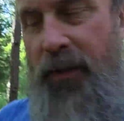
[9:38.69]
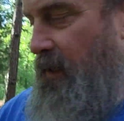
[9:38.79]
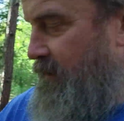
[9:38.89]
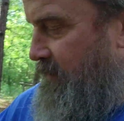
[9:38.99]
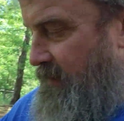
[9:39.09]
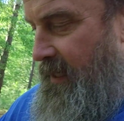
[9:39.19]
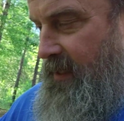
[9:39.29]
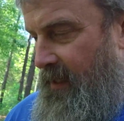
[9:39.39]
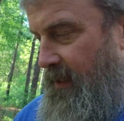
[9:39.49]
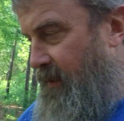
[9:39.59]
It doesn't
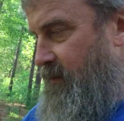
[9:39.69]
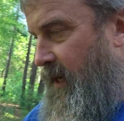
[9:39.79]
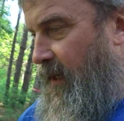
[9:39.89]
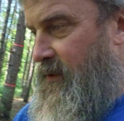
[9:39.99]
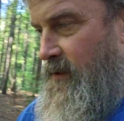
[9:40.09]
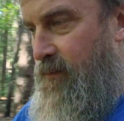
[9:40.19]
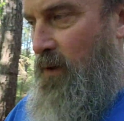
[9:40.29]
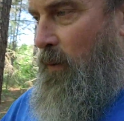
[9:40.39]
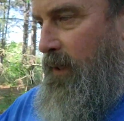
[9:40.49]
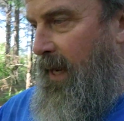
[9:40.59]
take any knowledge of
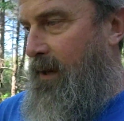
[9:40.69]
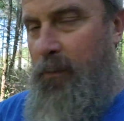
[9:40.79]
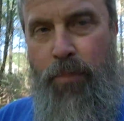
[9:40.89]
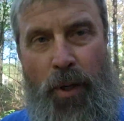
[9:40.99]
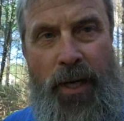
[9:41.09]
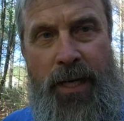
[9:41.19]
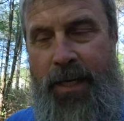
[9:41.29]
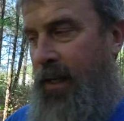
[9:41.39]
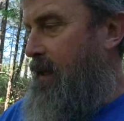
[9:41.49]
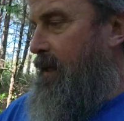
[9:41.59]
knowing how to braid,